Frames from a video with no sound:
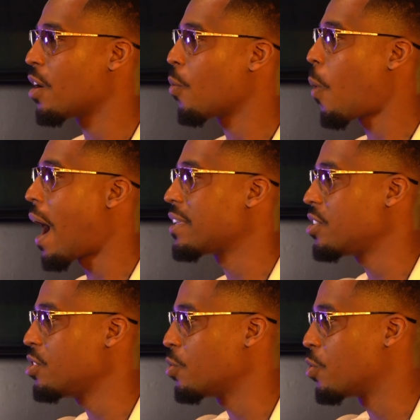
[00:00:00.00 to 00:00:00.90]
They're
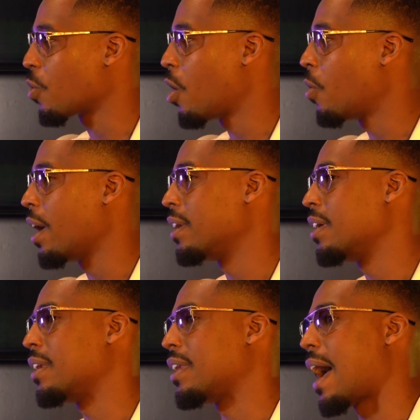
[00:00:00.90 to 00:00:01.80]
watching you grow, and
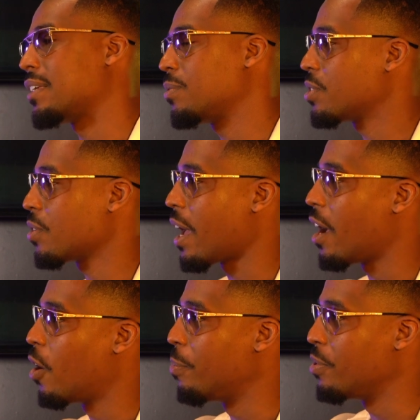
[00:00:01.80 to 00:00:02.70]
then that's what's going
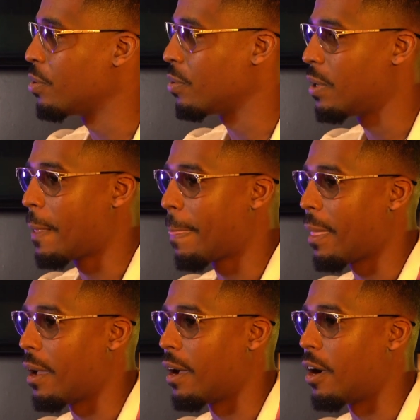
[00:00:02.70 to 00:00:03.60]
to help you
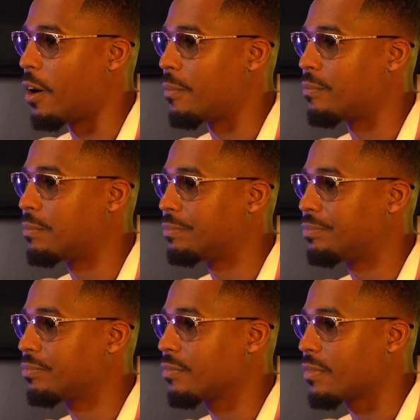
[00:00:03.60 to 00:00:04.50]
um,
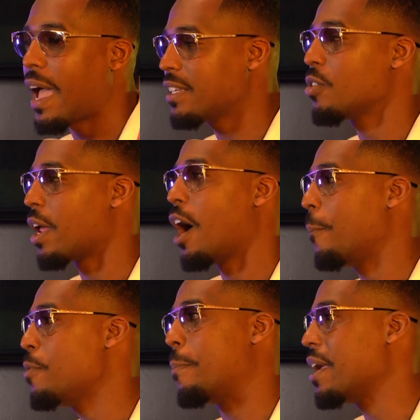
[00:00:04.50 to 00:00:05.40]
that's going to
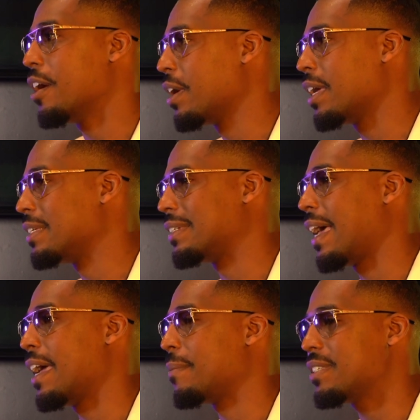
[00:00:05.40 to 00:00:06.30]
help you, period, in this game.